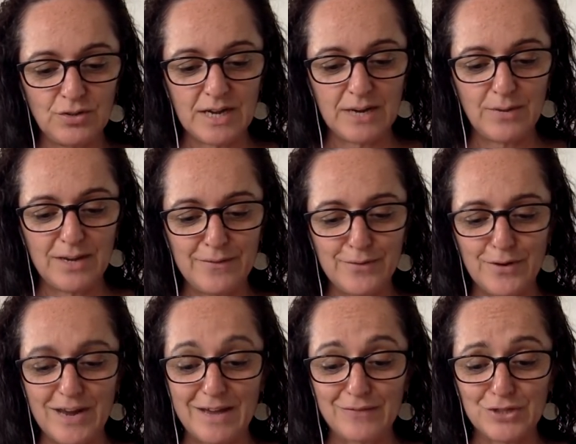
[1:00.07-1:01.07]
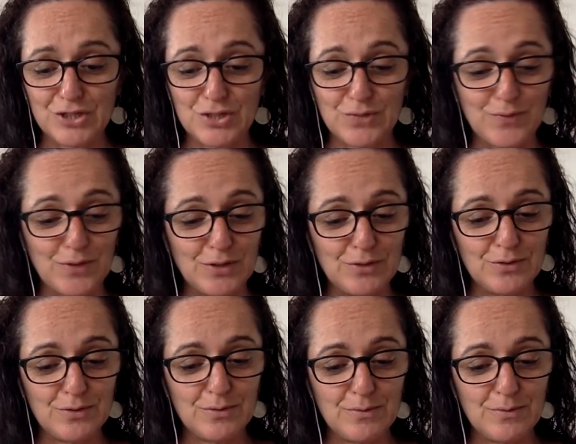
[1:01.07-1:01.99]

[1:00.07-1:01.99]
however, after she followed